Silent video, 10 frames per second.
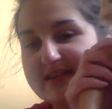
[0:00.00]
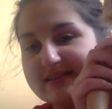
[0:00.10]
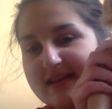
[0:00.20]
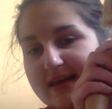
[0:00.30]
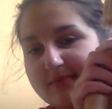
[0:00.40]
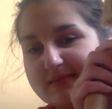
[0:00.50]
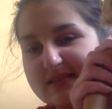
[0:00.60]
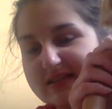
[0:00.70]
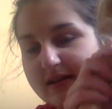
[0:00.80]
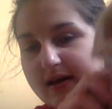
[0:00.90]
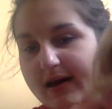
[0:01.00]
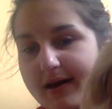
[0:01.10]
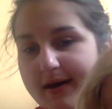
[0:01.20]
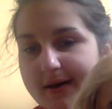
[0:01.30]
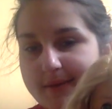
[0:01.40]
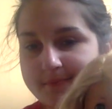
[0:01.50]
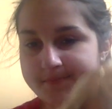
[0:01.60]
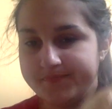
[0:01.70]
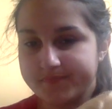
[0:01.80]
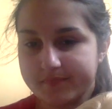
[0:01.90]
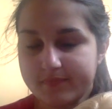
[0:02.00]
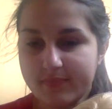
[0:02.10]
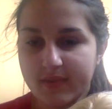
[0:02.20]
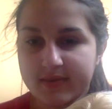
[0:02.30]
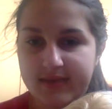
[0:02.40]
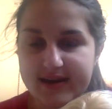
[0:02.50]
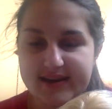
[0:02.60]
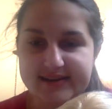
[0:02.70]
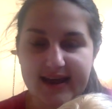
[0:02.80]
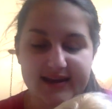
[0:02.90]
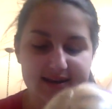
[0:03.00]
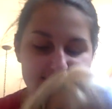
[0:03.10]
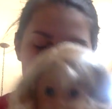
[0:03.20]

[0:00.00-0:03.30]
these limbs that need tightening